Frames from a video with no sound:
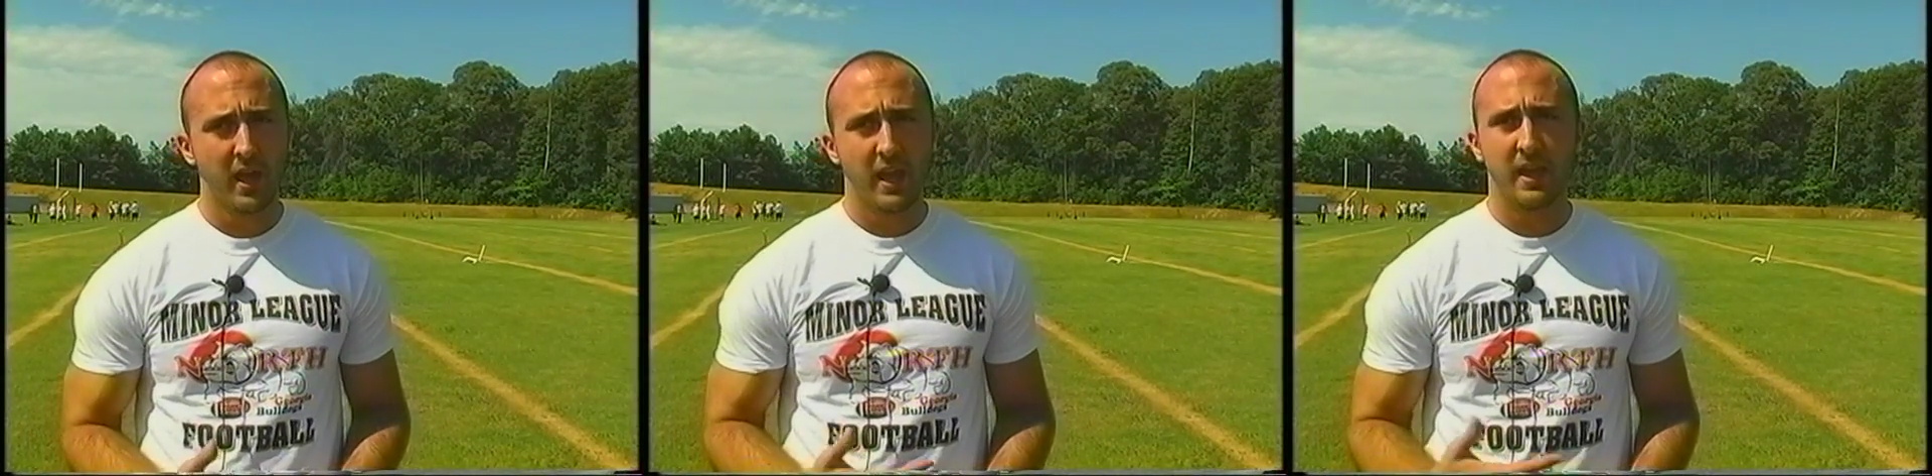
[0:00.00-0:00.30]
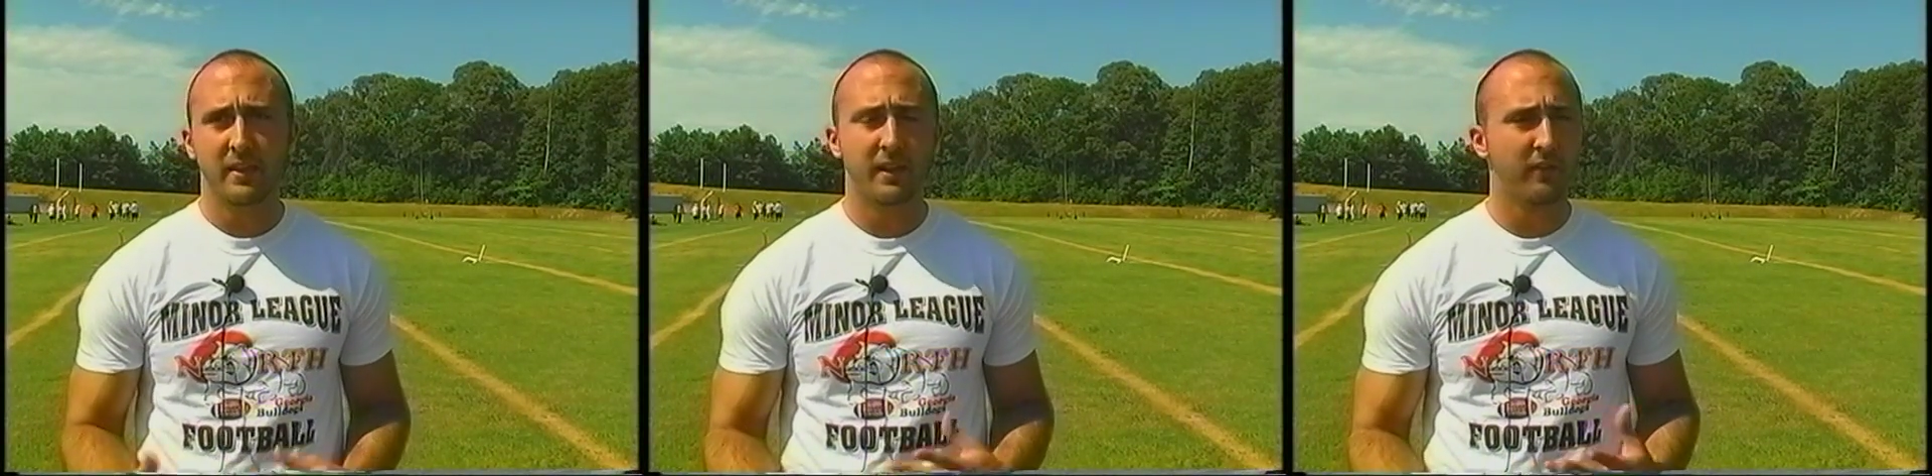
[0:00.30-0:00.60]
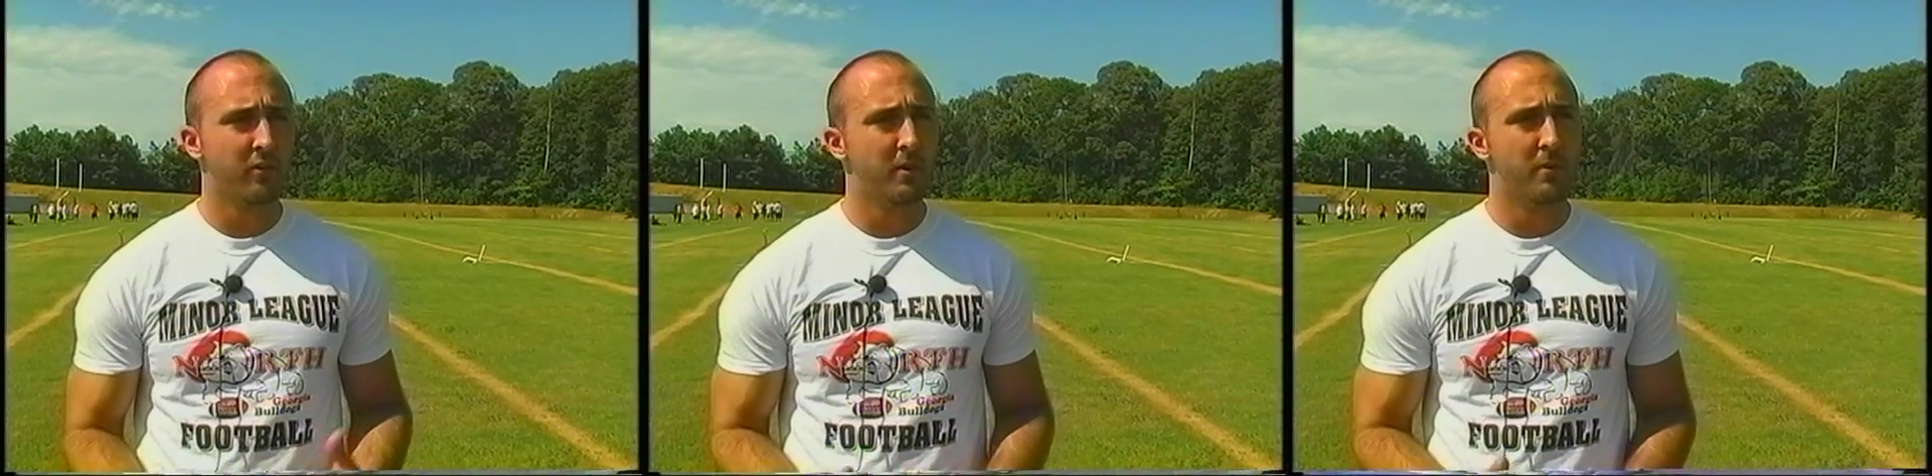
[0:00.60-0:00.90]
And then
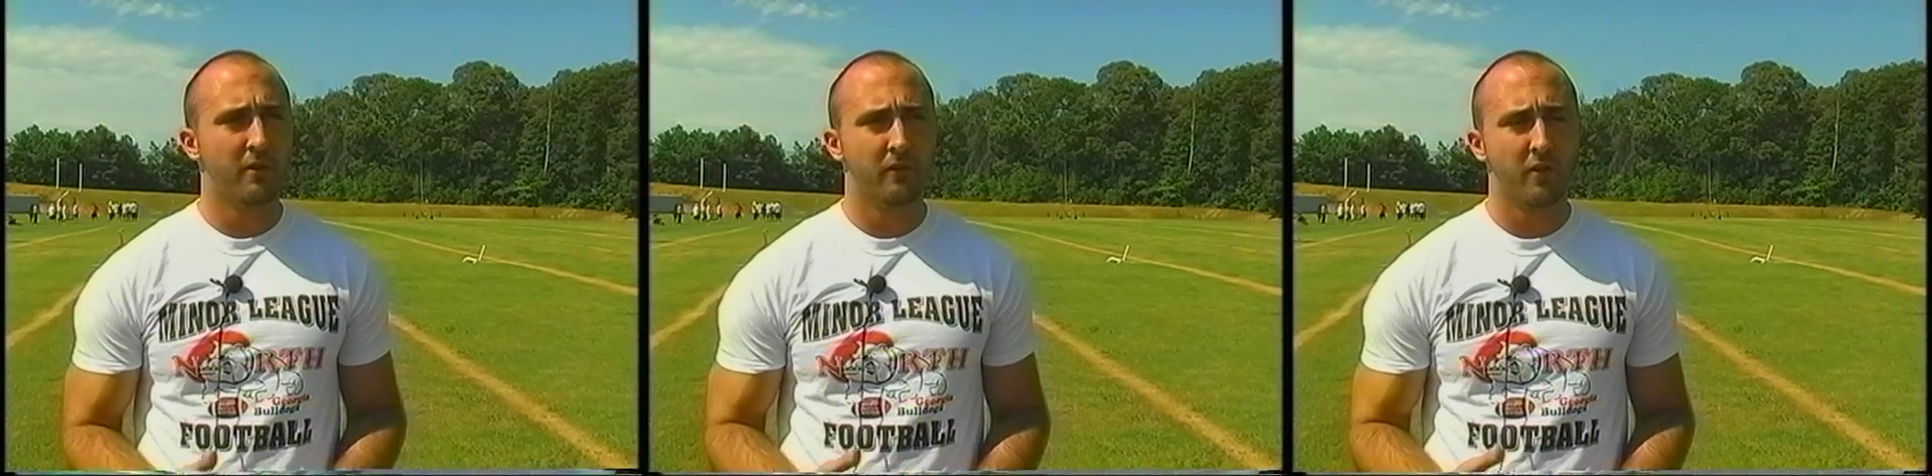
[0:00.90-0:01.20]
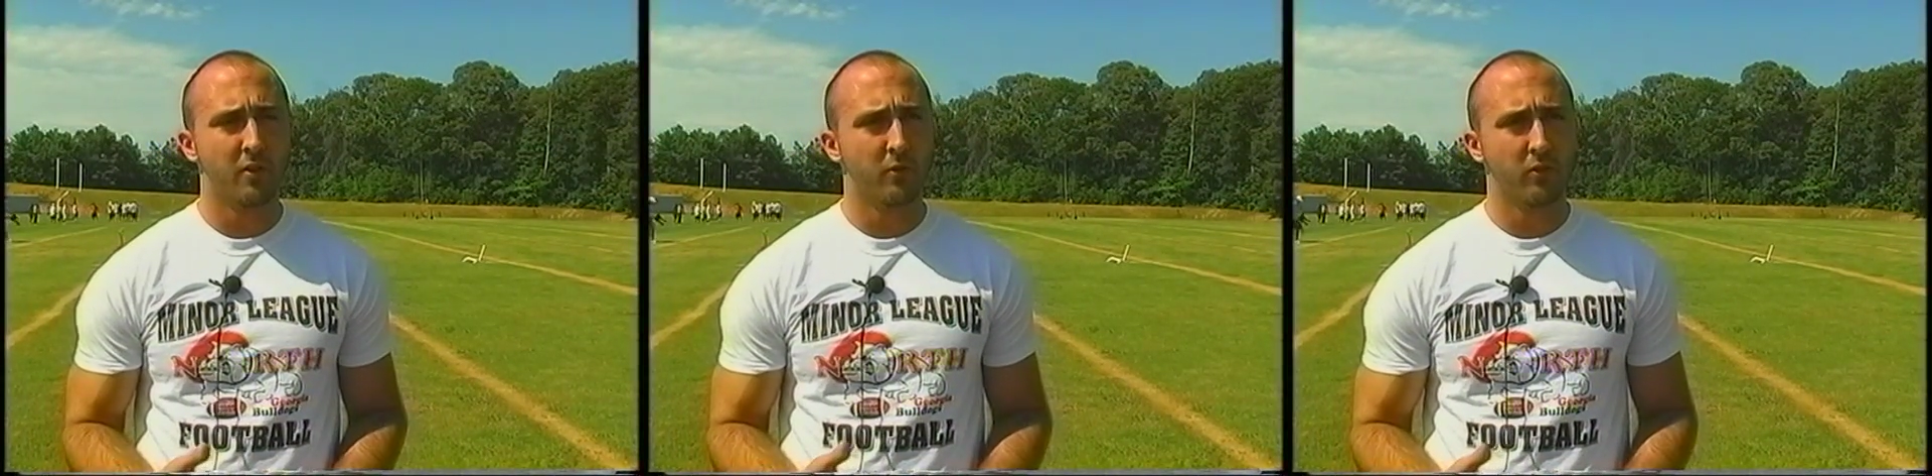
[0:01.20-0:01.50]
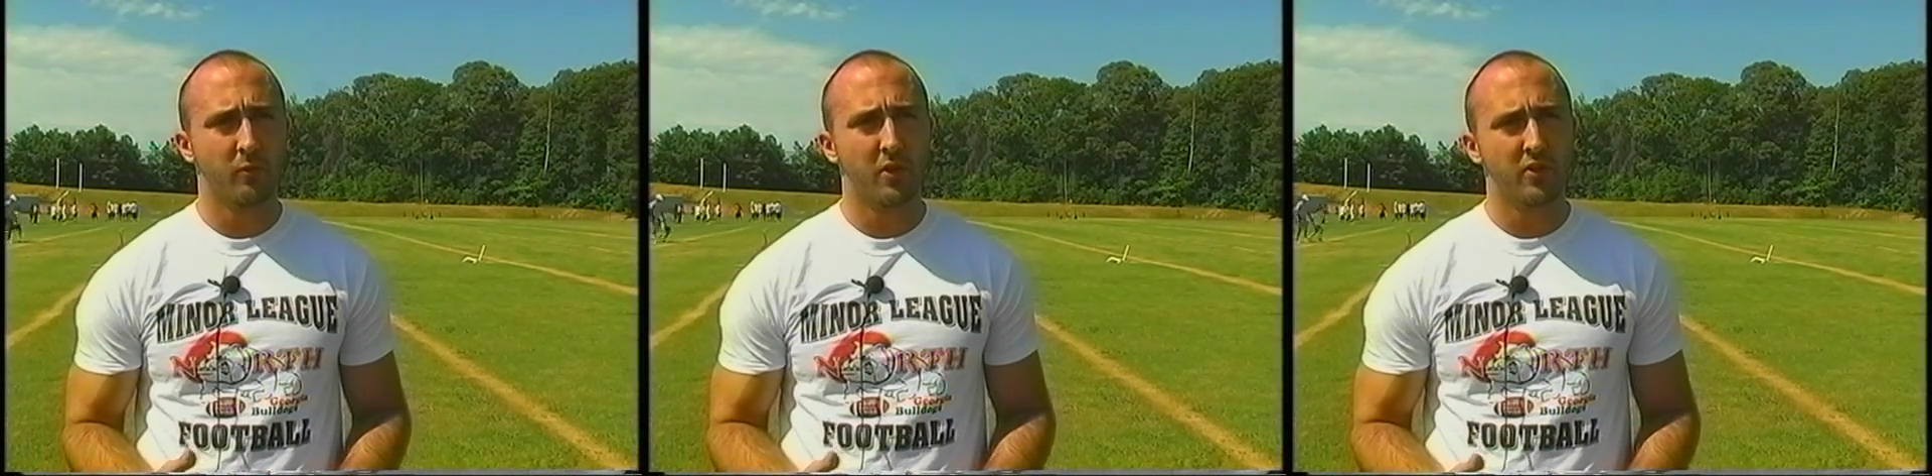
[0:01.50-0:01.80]
after me and my father was
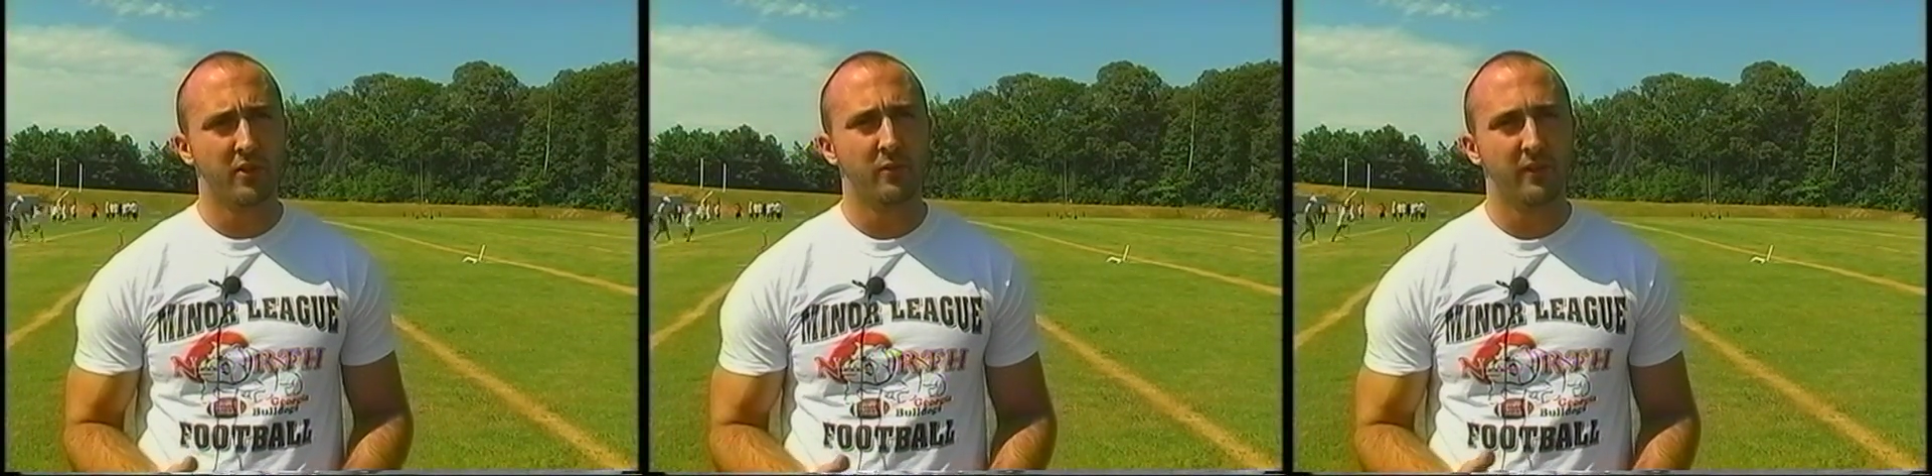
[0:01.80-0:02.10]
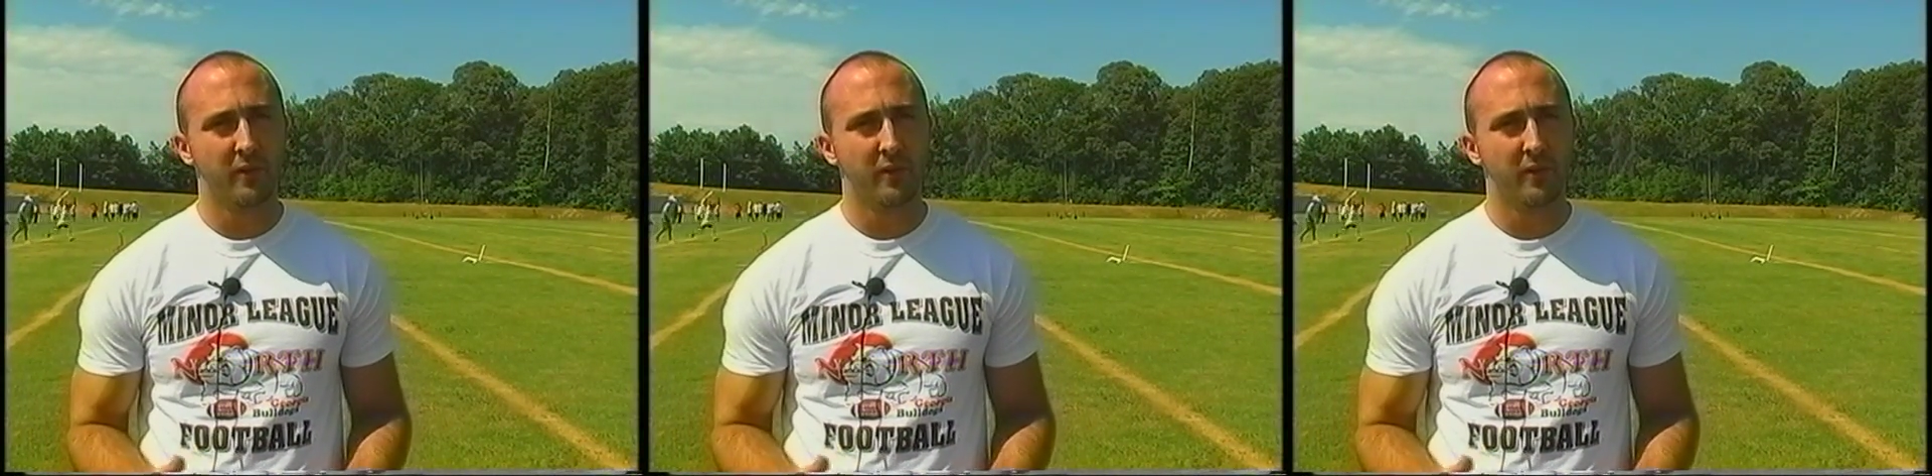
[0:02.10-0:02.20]
just watching it, we was like,